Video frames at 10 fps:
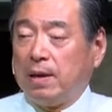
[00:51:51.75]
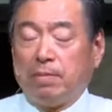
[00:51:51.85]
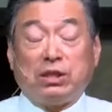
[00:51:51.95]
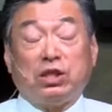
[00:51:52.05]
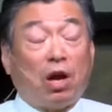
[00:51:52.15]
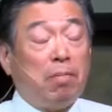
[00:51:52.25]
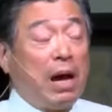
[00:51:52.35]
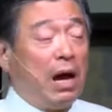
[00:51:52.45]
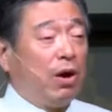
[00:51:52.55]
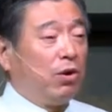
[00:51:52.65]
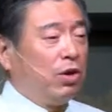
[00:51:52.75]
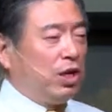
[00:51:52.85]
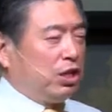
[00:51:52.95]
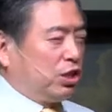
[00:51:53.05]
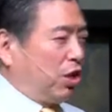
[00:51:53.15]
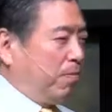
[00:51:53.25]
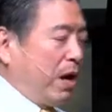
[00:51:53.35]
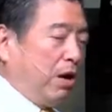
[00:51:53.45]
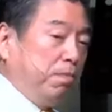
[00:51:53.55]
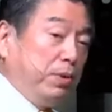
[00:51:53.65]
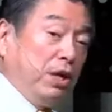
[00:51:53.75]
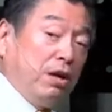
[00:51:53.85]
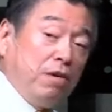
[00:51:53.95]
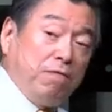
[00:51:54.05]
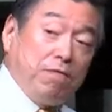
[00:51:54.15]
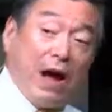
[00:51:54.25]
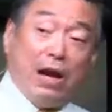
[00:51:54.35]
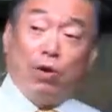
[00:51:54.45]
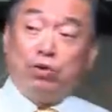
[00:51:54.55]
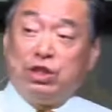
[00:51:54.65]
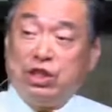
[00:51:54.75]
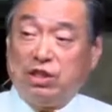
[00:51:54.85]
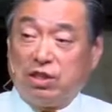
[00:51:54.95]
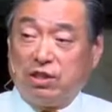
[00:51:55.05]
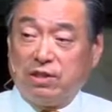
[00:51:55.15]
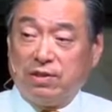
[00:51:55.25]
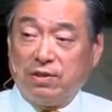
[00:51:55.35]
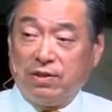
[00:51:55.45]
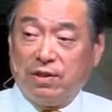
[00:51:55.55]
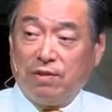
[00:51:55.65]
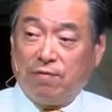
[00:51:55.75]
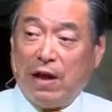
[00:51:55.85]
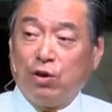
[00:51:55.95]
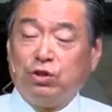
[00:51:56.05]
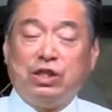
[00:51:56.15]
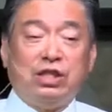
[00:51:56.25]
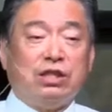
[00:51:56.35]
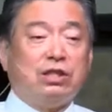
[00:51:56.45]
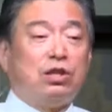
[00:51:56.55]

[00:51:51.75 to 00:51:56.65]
But somehow, somehow Peter followed Jesus follow Jesus.